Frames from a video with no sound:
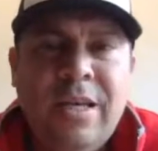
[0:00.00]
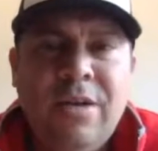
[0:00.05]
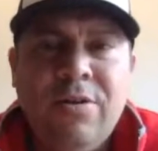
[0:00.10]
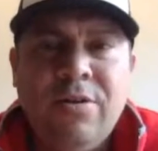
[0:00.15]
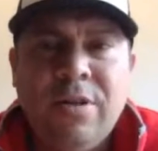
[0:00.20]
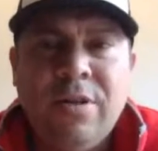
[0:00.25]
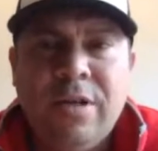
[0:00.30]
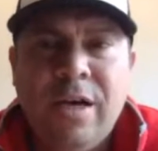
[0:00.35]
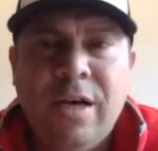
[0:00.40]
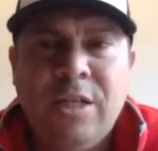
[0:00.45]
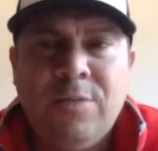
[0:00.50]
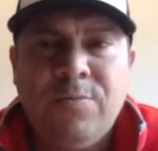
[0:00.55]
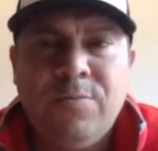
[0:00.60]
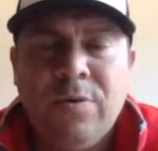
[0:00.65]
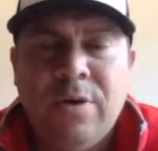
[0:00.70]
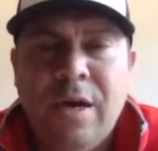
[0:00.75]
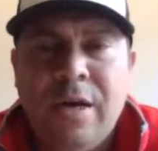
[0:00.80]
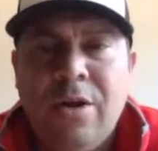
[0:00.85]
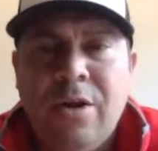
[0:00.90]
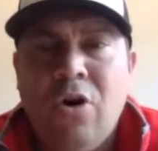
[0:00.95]
the gospel.
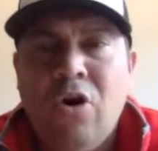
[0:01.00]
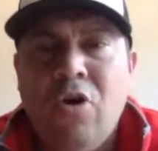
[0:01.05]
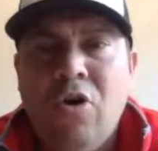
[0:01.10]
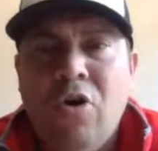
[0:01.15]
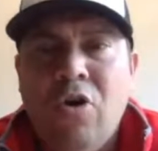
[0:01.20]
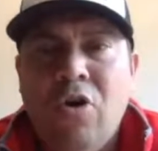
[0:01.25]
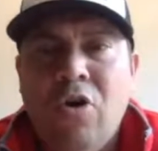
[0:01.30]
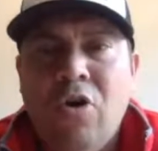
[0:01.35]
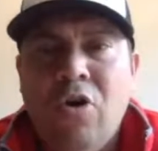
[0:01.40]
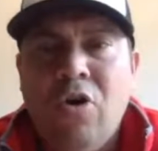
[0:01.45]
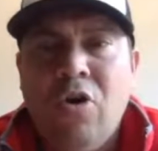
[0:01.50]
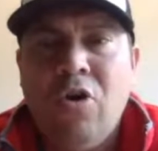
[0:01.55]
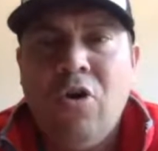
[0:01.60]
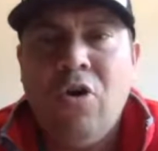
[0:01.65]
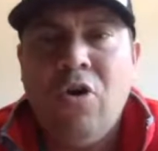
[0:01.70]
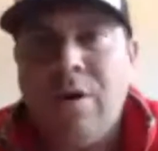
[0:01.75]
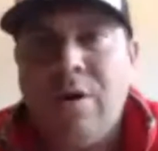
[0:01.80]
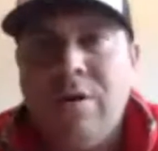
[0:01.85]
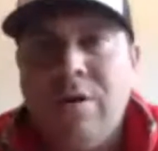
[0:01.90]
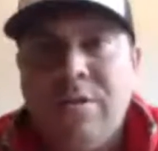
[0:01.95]
God opened her
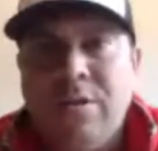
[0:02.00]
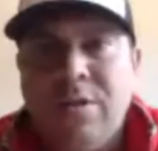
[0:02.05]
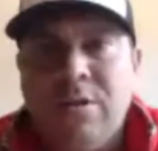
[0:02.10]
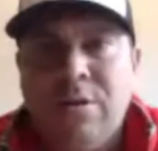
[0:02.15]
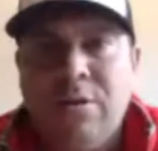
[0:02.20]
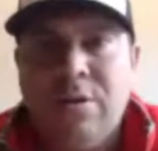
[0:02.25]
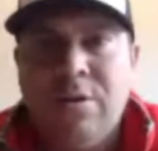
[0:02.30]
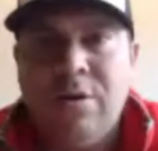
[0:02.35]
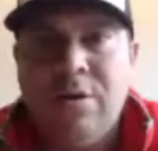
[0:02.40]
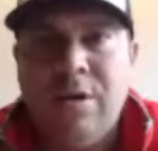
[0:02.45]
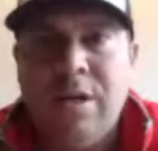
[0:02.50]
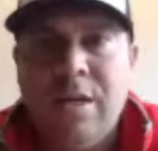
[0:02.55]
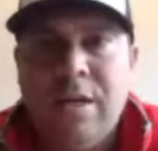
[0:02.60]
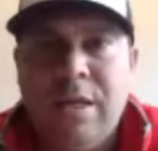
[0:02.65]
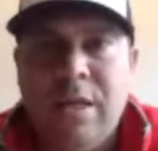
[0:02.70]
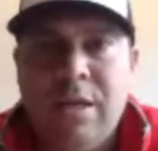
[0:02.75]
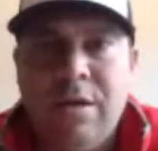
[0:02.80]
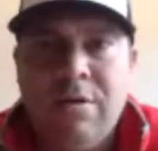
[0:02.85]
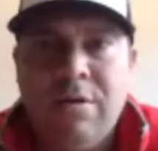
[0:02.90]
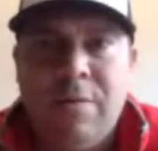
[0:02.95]
heart to learn and
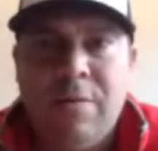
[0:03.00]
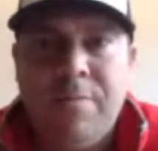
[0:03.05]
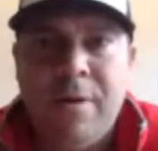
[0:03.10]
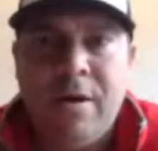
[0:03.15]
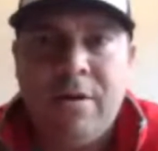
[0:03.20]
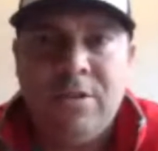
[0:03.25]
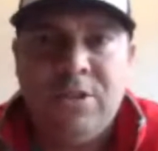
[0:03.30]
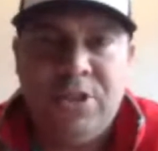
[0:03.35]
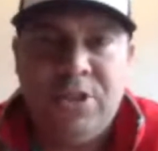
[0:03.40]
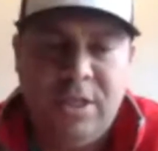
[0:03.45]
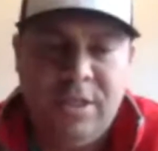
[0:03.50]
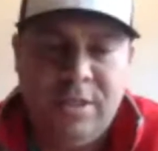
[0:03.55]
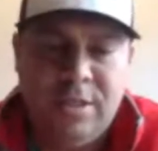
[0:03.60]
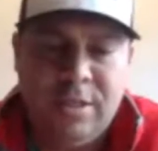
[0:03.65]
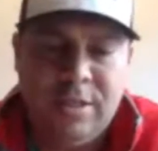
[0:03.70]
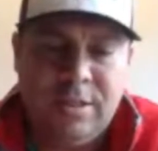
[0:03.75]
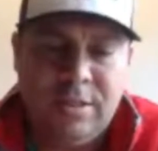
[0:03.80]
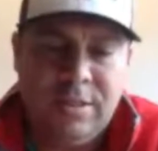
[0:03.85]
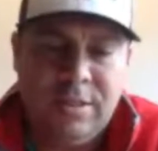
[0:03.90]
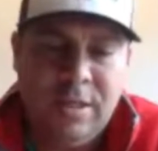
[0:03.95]
hear about Jesus.
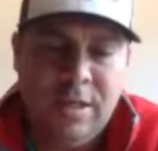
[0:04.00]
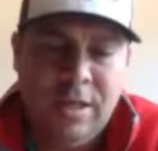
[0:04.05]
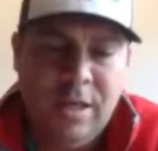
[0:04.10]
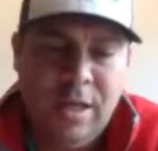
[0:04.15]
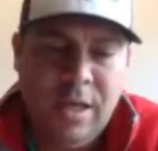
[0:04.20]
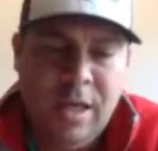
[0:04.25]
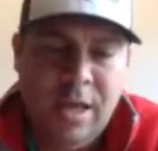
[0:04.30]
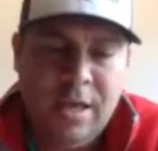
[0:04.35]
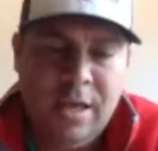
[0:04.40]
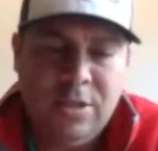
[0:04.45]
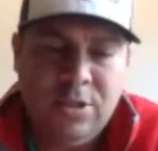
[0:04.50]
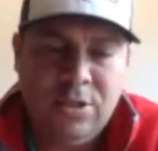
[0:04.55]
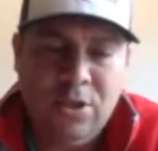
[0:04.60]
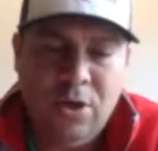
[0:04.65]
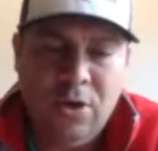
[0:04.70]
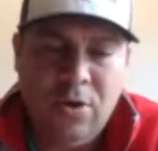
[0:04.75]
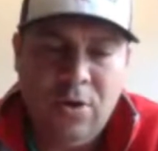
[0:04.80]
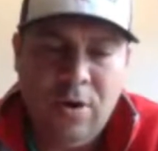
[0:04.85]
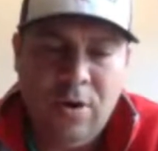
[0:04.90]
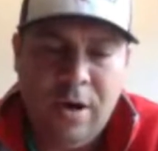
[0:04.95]
And so,
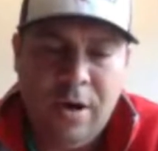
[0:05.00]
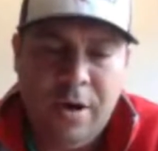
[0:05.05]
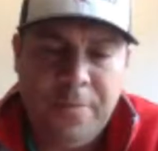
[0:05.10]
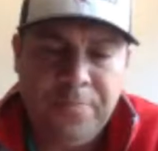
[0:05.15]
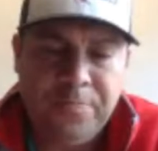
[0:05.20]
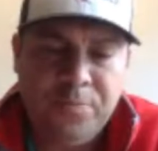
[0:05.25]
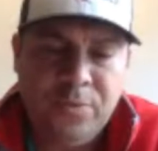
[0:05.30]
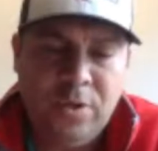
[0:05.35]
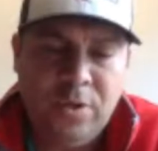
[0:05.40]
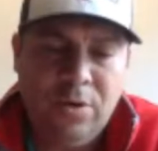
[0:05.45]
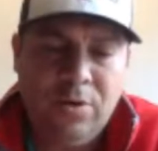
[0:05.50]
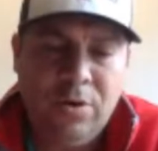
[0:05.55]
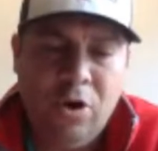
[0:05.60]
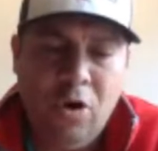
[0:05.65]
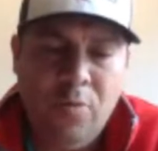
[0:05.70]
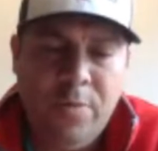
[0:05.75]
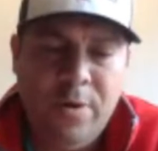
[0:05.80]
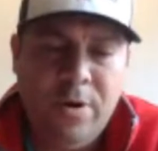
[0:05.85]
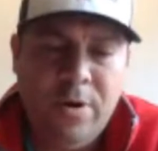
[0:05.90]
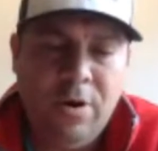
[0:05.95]
um, Lord,
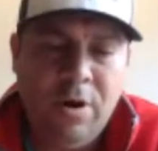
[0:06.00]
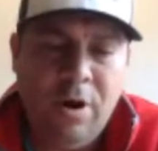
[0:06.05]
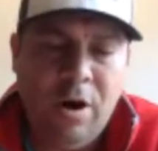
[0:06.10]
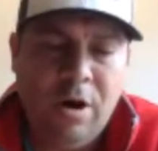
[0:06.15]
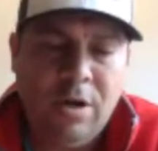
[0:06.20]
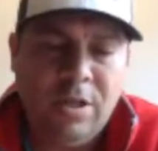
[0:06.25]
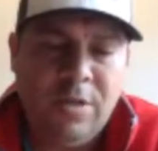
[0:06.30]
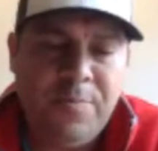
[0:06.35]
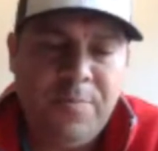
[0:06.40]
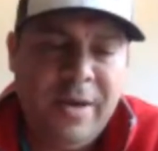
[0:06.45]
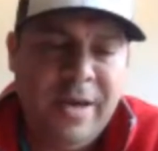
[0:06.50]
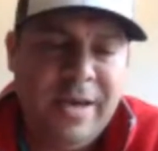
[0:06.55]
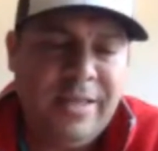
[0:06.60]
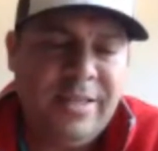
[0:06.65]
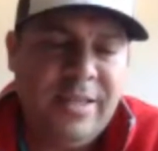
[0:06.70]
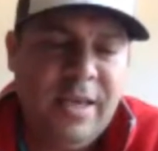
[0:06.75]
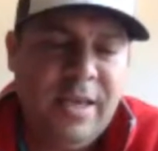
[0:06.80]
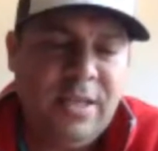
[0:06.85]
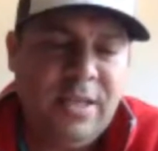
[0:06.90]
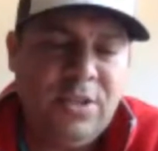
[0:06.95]
open her heart to pay
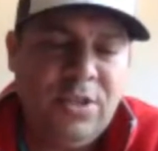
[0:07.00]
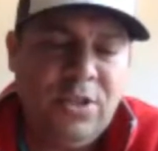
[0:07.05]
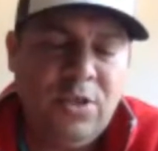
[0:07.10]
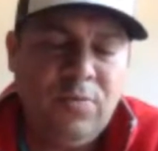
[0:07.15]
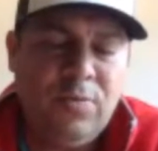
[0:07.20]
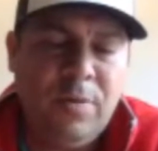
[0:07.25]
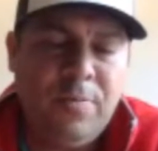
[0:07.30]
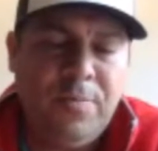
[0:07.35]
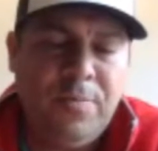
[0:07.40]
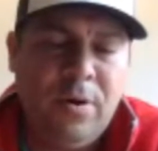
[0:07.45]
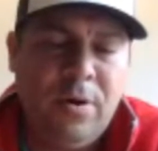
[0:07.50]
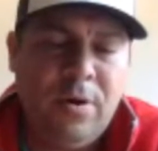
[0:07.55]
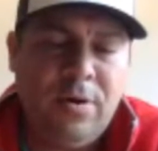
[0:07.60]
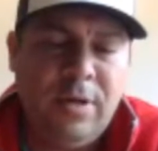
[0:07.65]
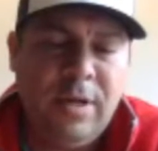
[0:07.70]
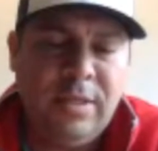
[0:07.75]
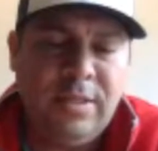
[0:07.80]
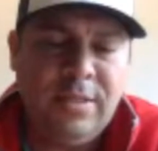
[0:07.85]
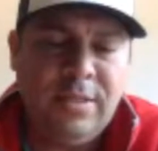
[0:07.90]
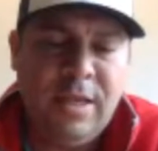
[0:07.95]
attention to what Paul had
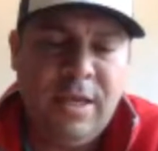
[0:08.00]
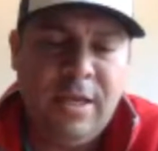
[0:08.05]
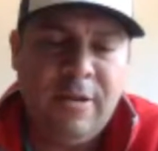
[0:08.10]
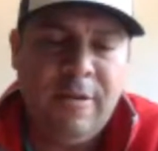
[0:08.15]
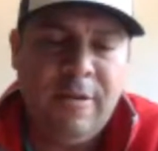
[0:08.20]
said